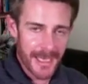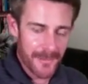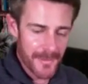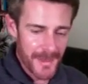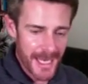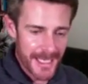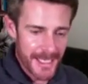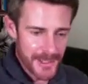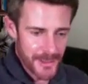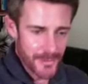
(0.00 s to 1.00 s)
um, that
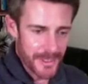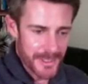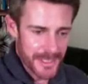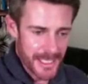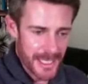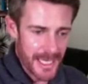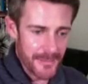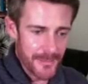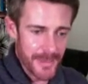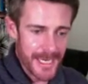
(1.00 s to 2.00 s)
issue and,
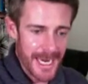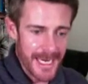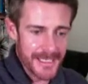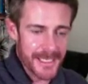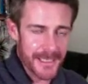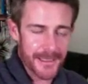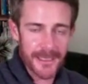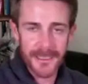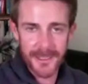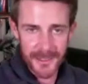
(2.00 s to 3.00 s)
and enhancing
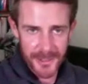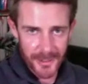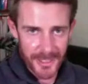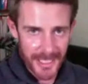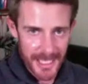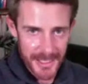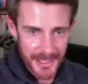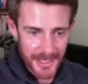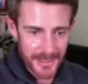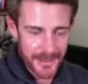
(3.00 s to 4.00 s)
your
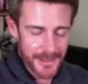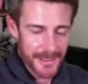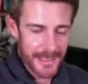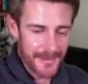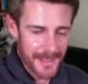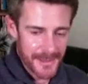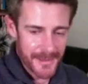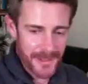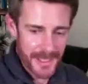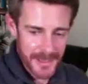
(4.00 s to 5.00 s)
circulation and, and that
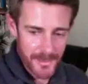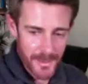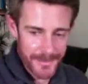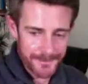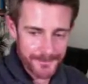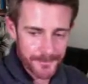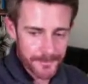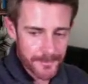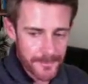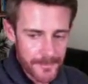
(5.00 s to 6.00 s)
sort of thing as well.
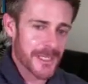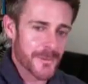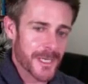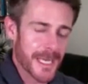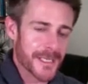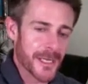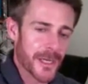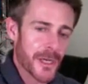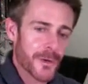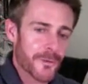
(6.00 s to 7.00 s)

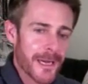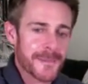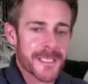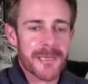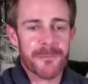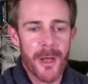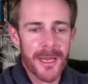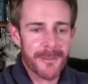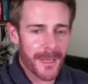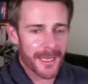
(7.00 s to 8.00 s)
Ashwagandha, grapeseed,
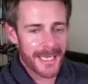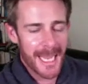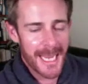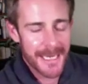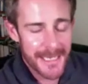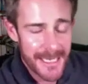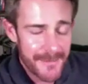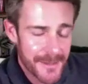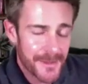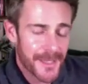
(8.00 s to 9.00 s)
pine bark, and
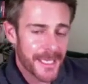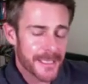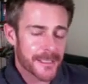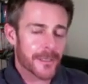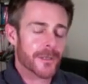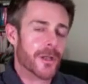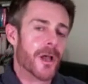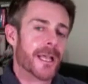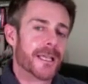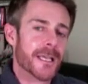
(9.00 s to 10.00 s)
even things
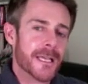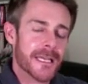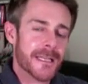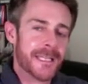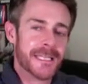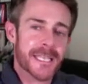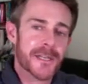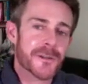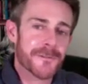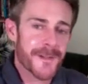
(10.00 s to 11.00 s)
like the
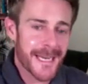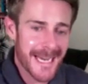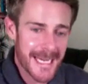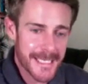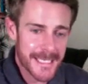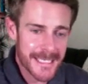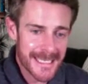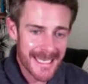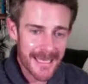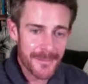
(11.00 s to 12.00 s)
essential fatty
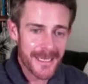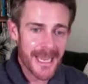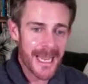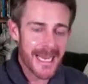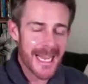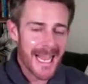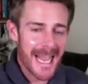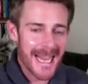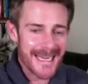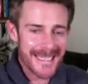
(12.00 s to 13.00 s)
acids, the EPA
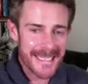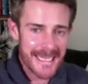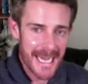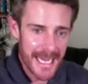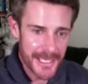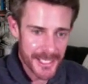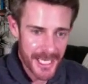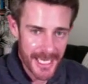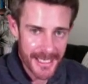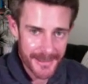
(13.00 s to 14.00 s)
and
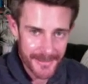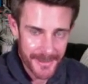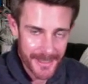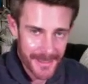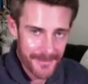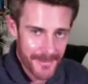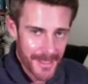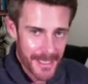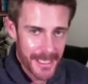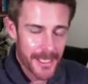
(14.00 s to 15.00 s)
DHA. Okay,
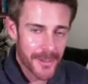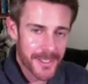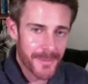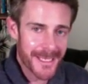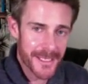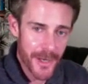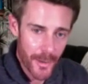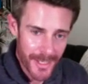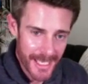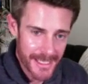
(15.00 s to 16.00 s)

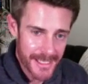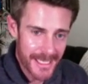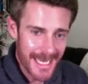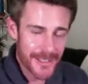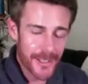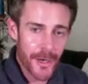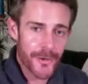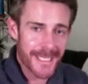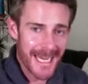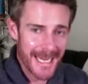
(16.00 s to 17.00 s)
eicosapentaenoic acid and
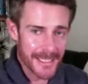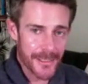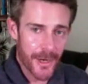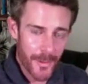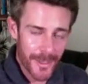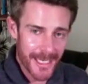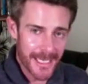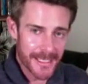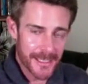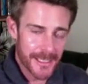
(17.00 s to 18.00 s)
docosahexaenoic
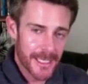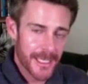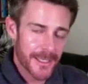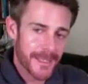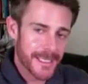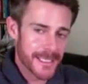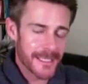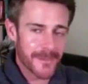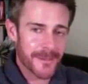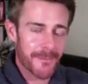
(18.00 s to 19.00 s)
acid. These are
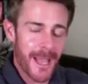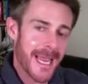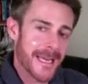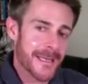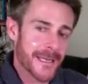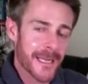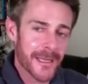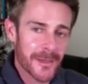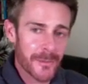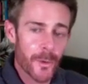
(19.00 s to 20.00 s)
some of the main
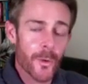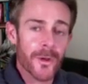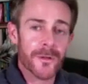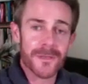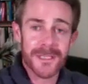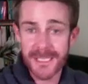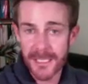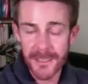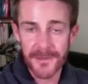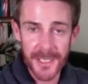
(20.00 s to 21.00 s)
um,
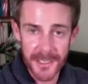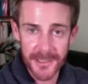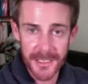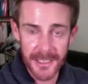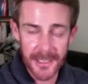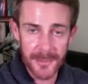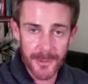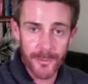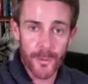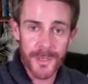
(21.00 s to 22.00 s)
oils that uh, are
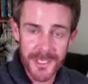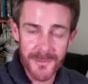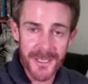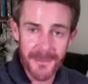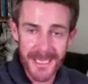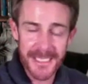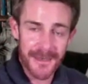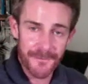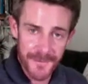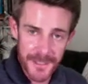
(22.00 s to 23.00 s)
purported to be the
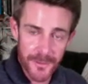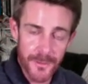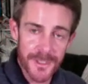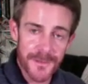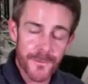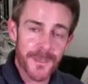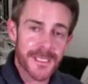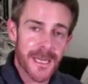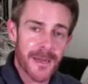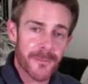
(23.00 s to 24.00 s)
best in fish oils, for
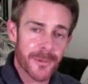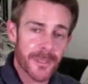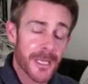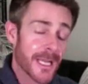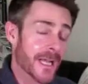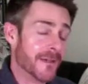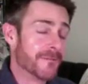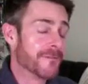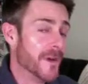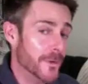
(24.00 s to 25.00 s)
example, are
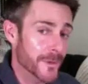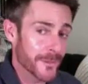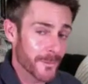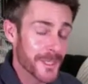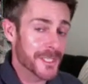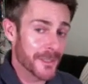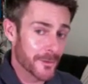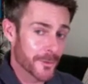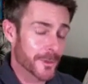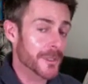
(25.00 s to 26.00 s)
very rich
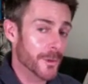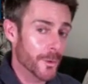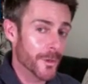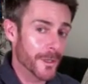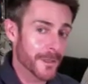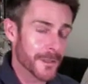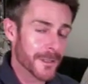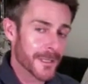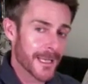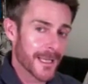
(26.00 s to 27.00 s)
in krill oil.
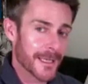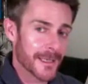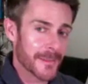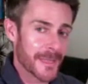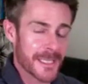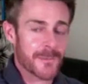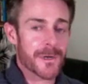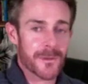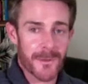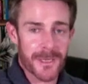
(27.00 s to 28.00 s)
Um, and that's
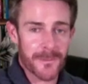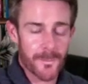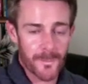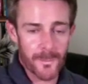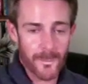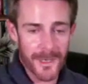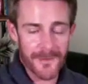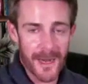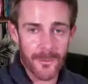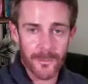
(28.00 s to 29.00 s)
one of the rec- one
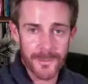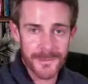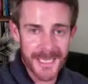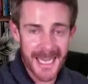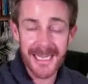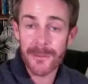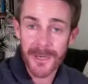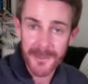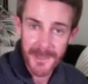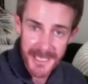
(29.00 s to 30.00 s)
of our daily
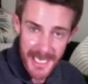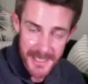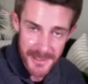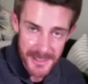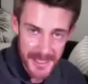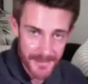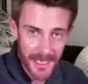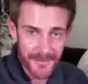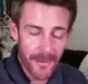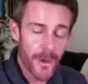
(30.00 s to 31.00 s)
recommendations as
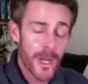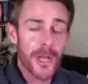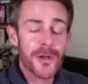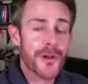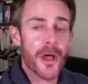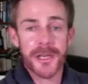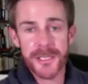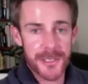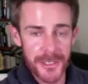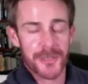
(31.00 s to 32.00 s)
part of our
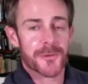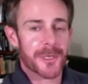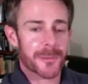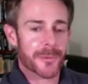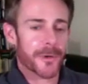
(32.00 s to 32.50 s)
90 nutrient